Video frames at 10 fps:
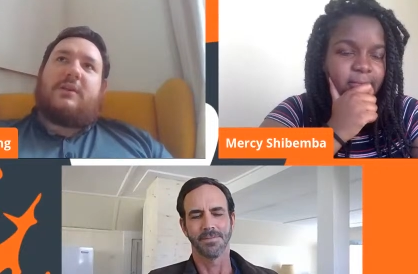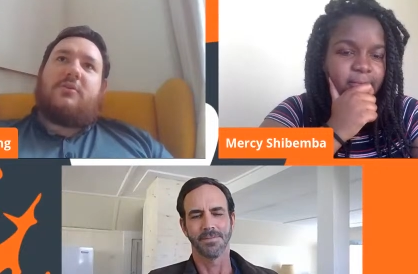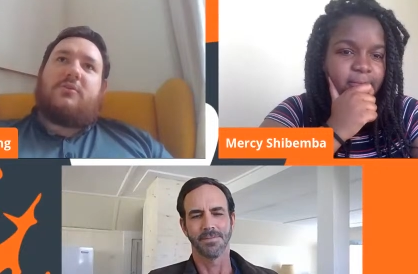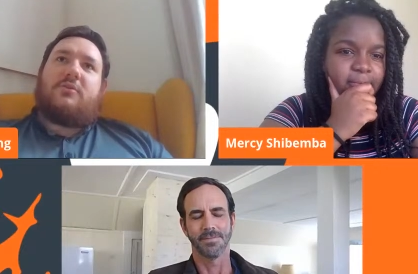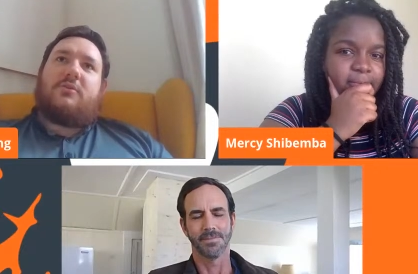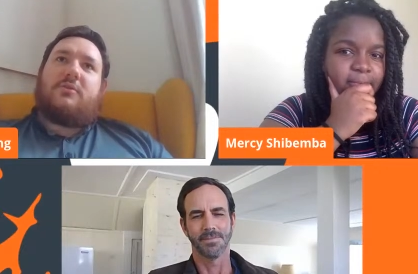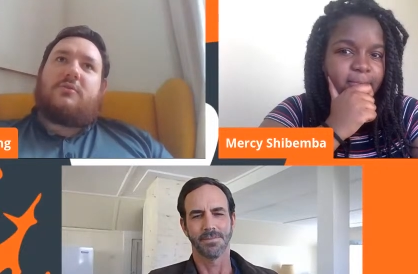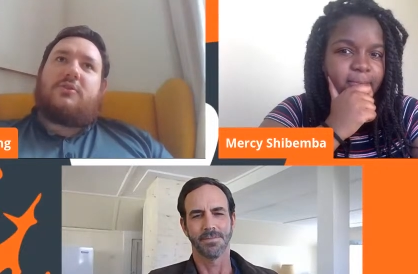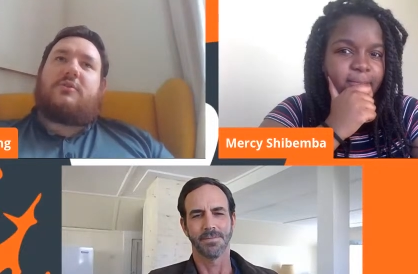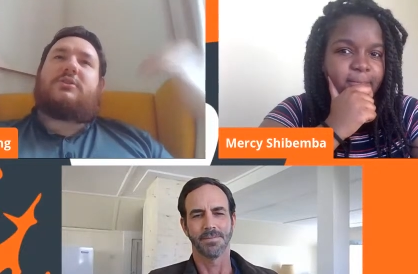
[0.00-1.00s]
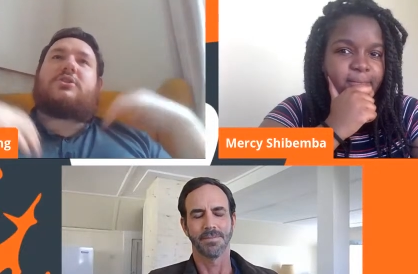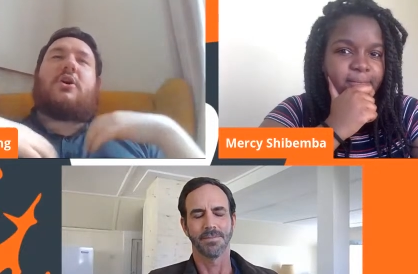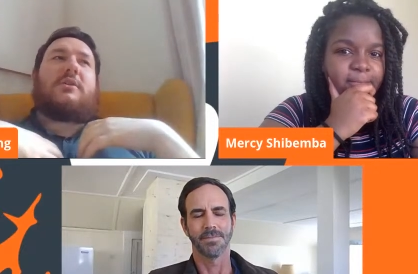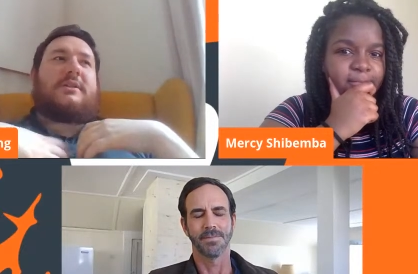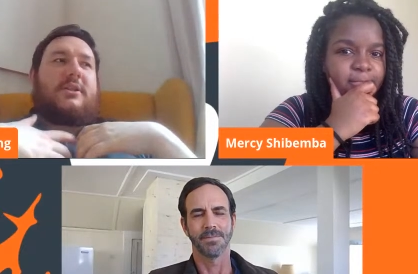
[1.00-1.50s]
Speaker 1: we know, you know, in
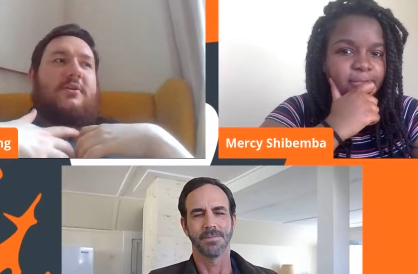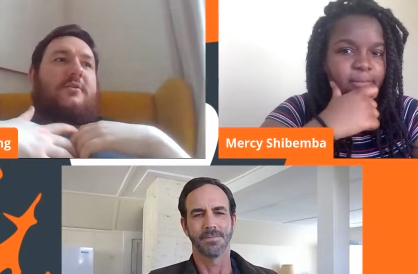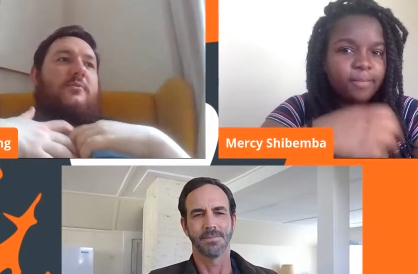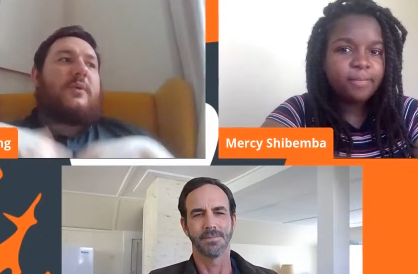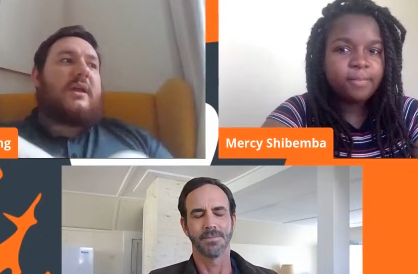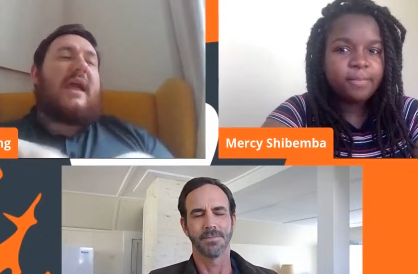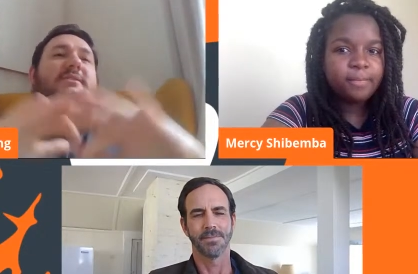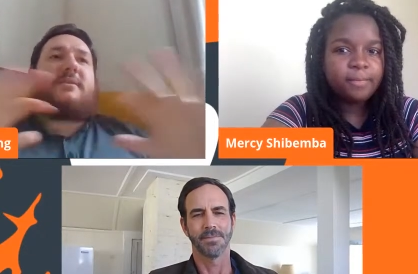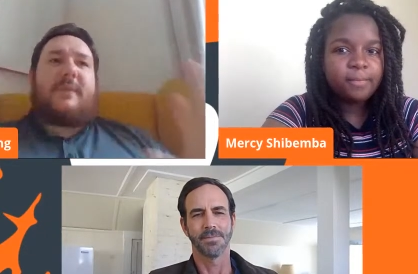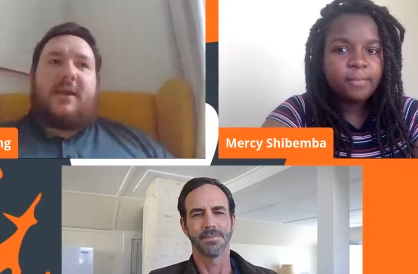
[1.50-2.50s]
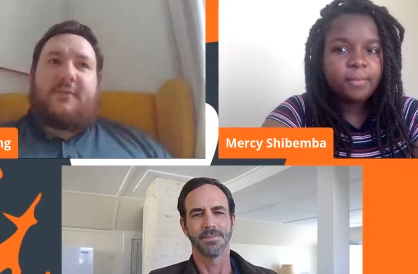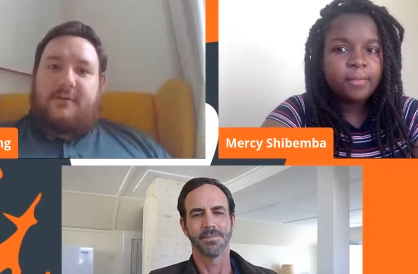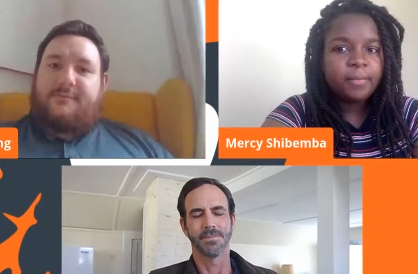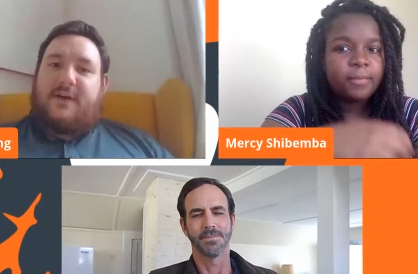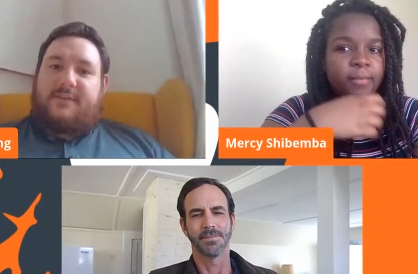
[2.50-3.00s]
Scotland, there we estimate
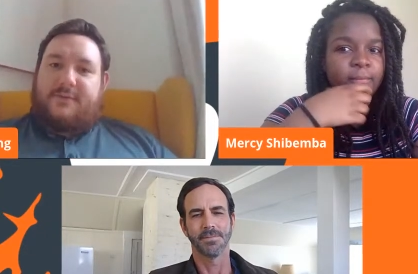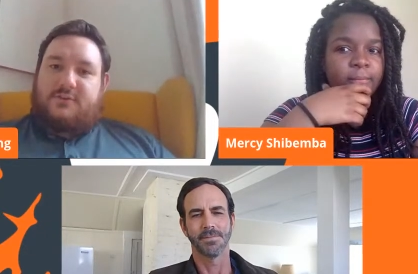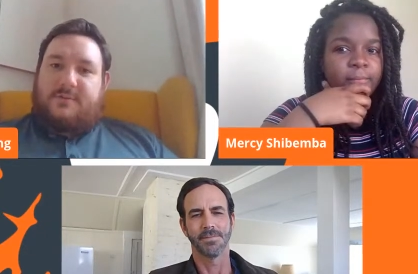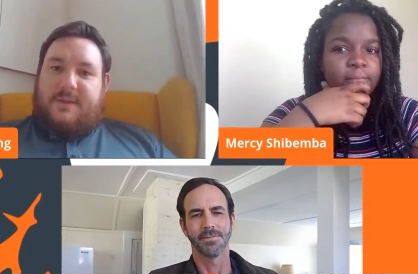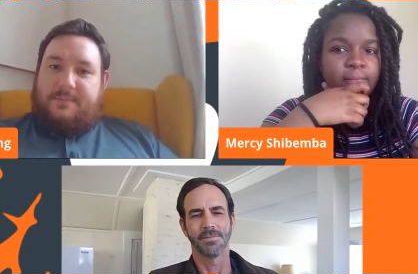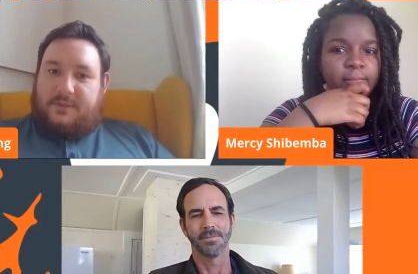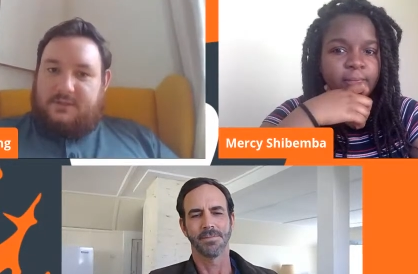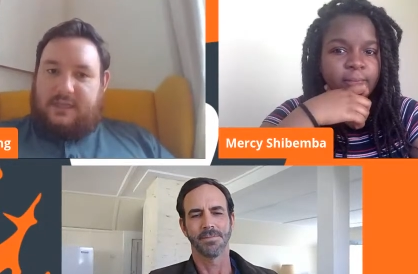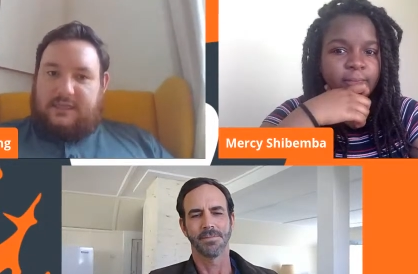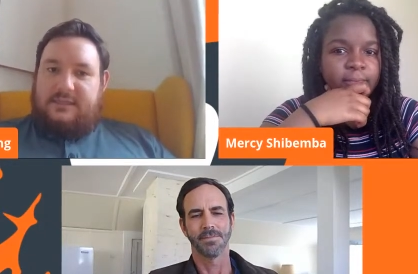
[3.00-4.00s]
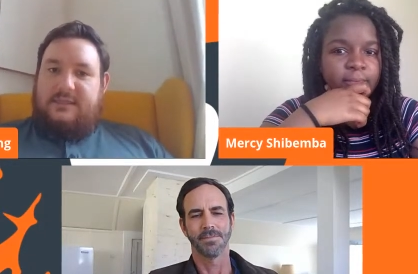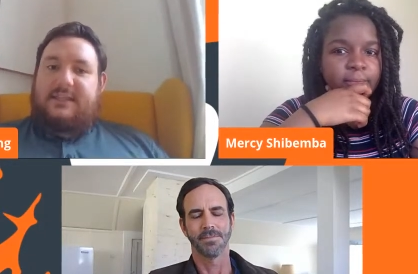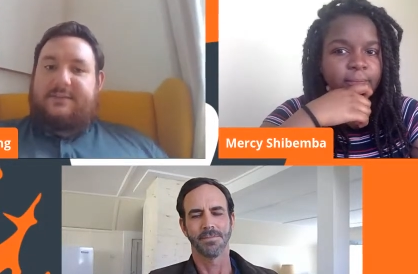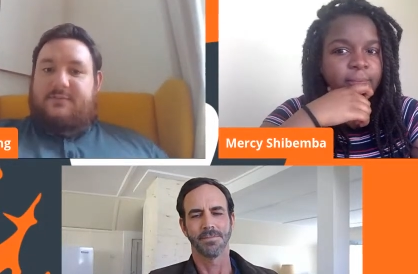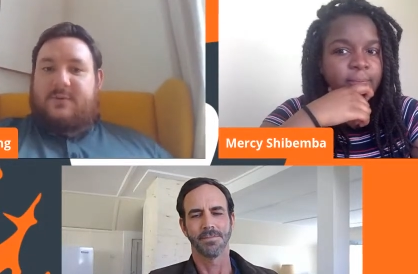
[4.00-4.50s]
around 500 people
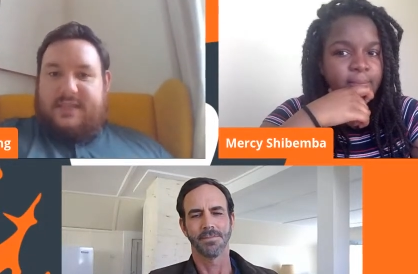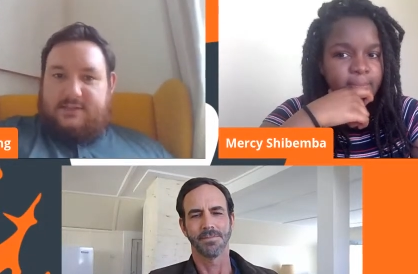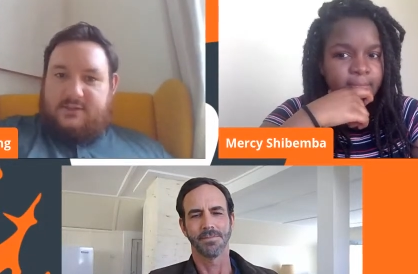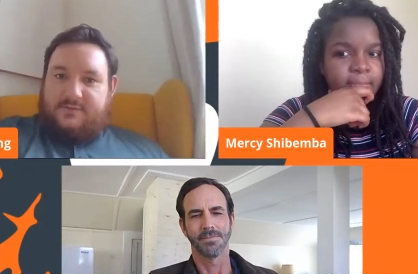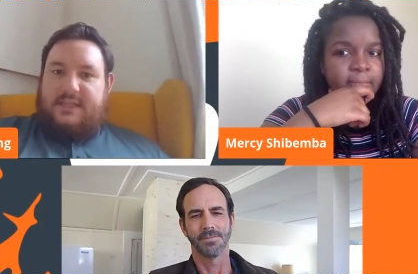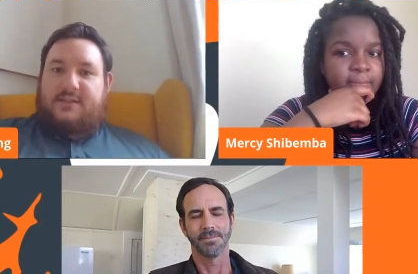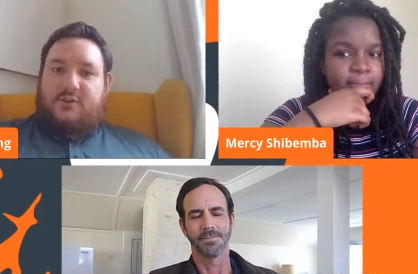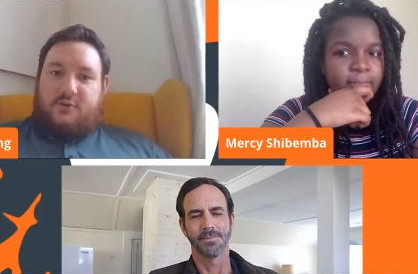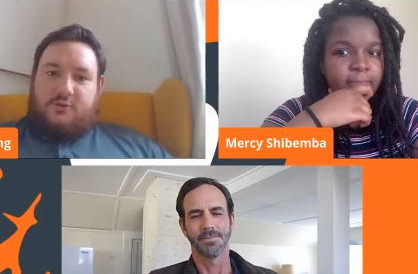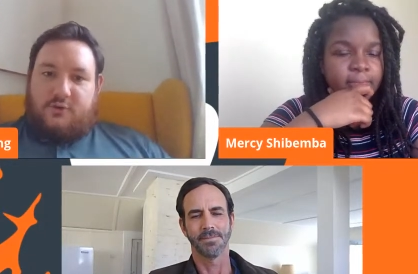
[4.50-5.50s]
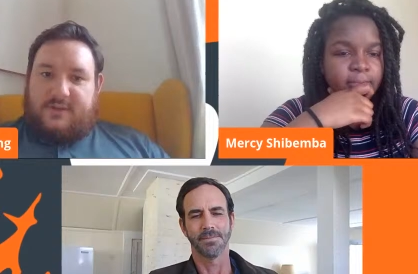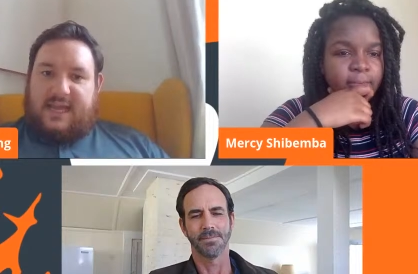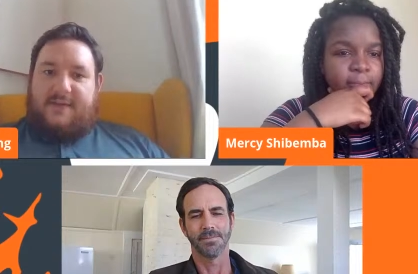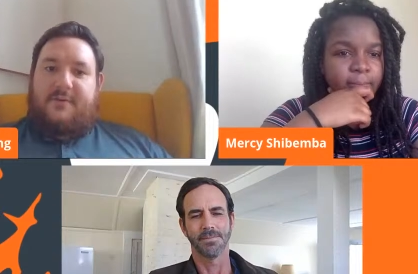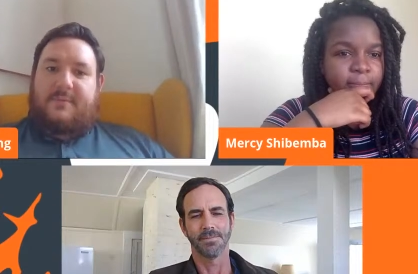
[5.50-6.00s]
living with HIV that don't know
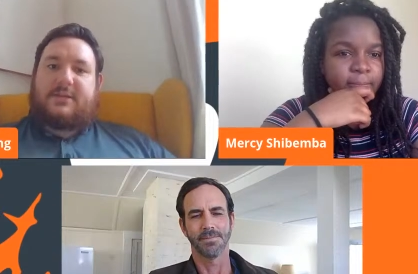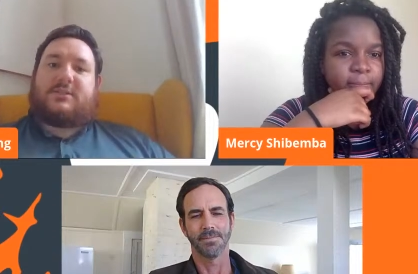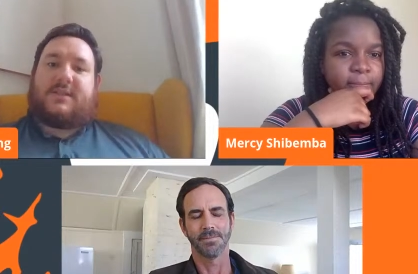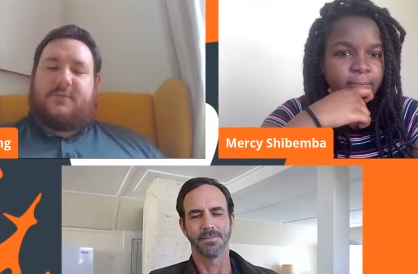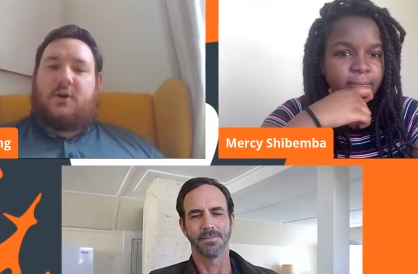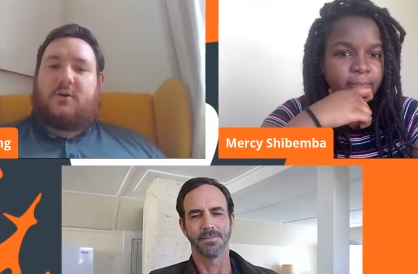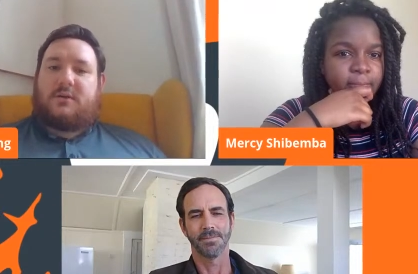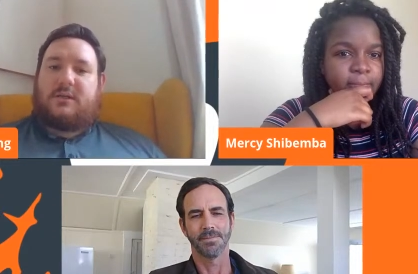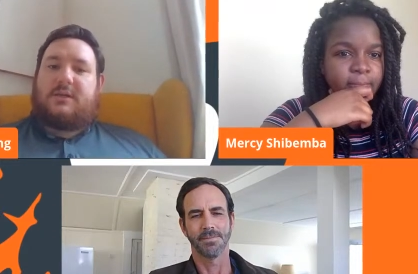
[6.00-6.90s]
they have it because they've not